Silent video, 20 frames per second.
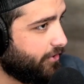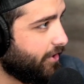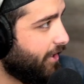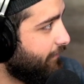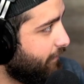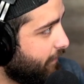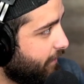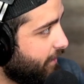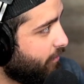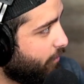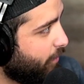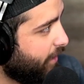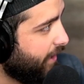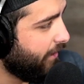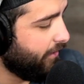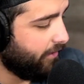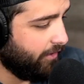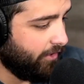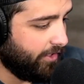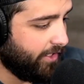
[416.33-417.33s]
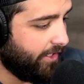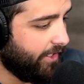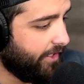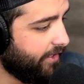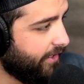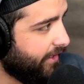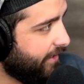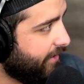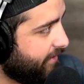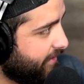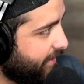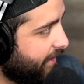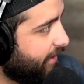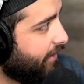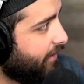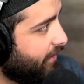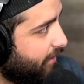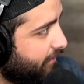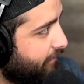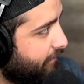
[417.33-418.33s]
offer doesn't work out, you're gonna get a second offer,